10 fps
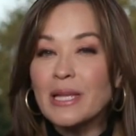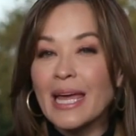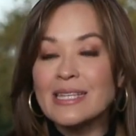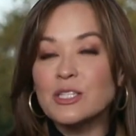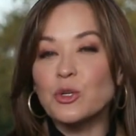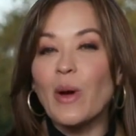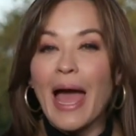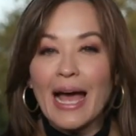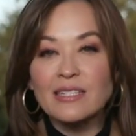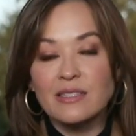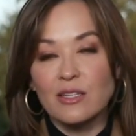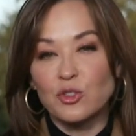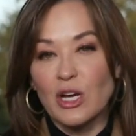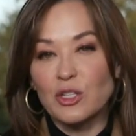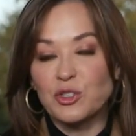plans to ask the
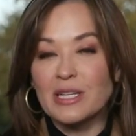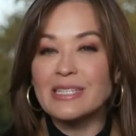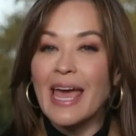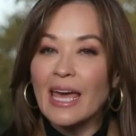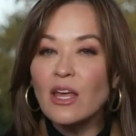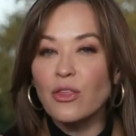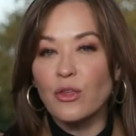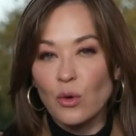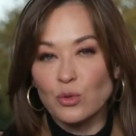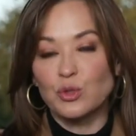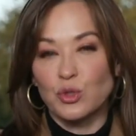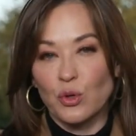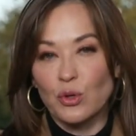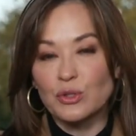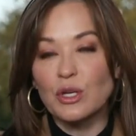judge to take those
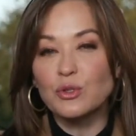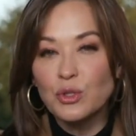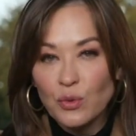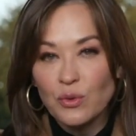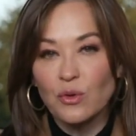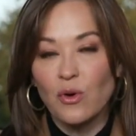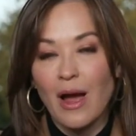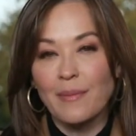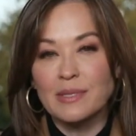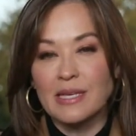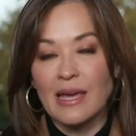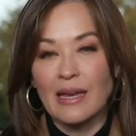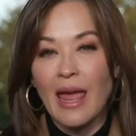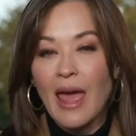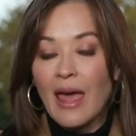jurors to the crime
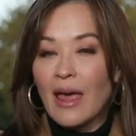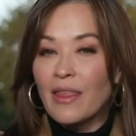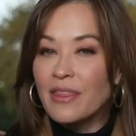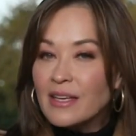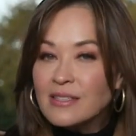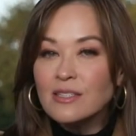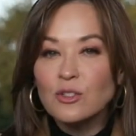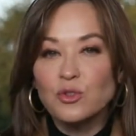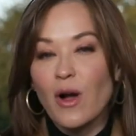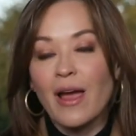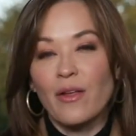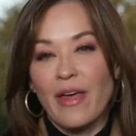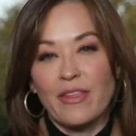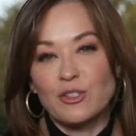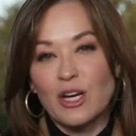scene. This is a trial
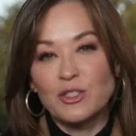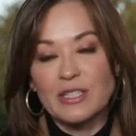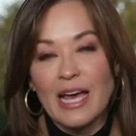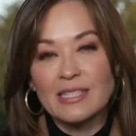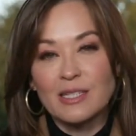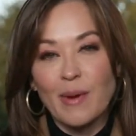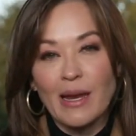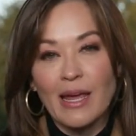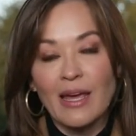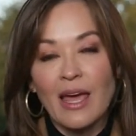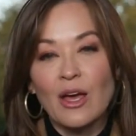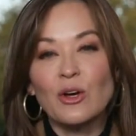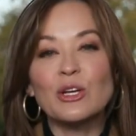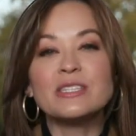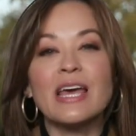that the judge is estimating
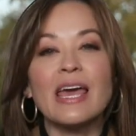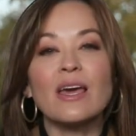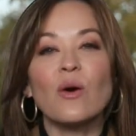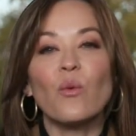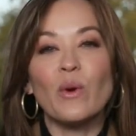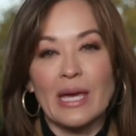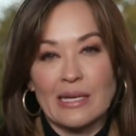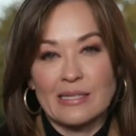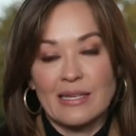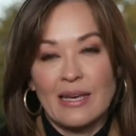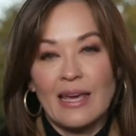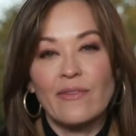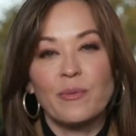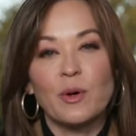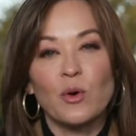could take weeks.
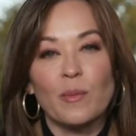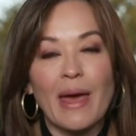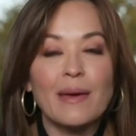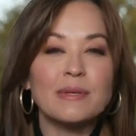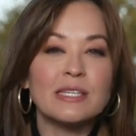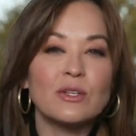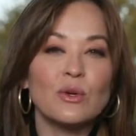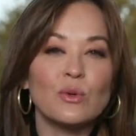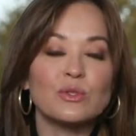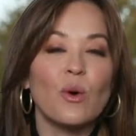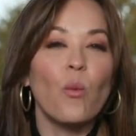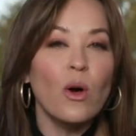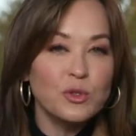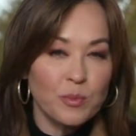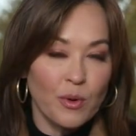Eva Pilgrim, ABC News,
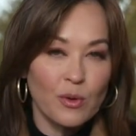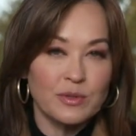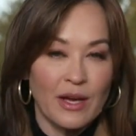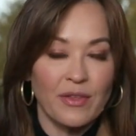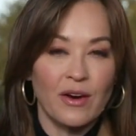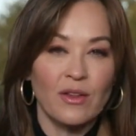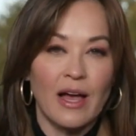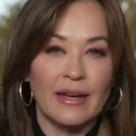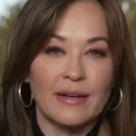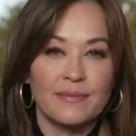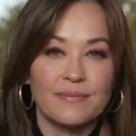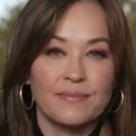Walterboro, South Carolina.